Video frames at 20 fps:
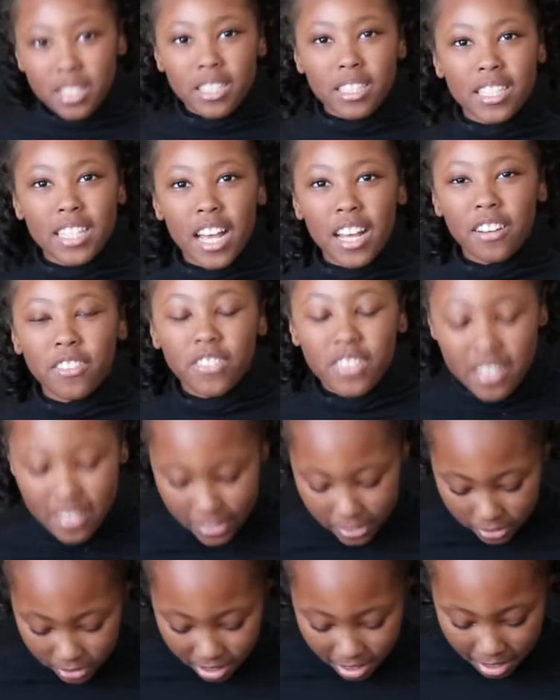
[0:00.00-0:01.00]
inside of this
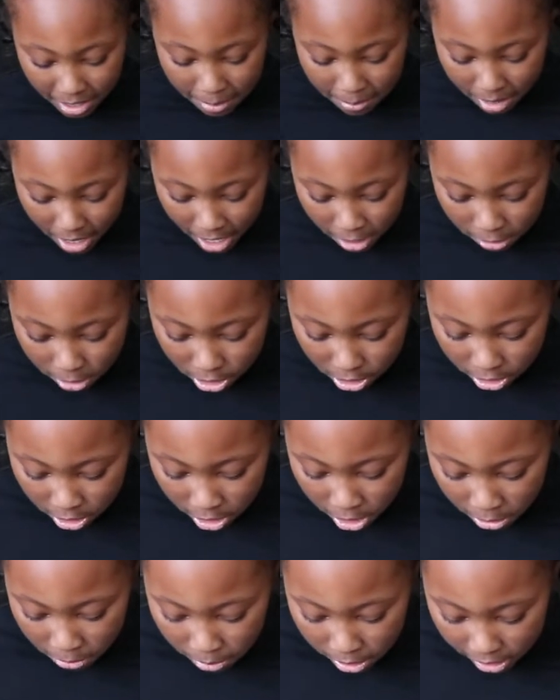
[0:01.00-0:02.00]
slime, I will show
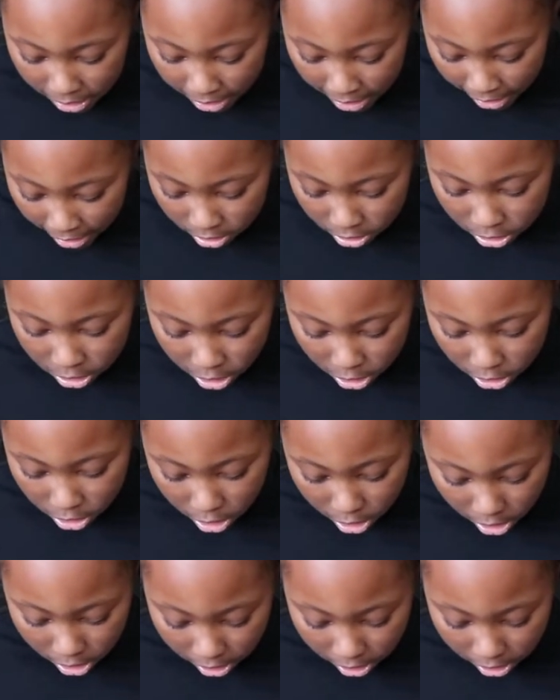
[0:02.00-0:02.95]
you what they actually look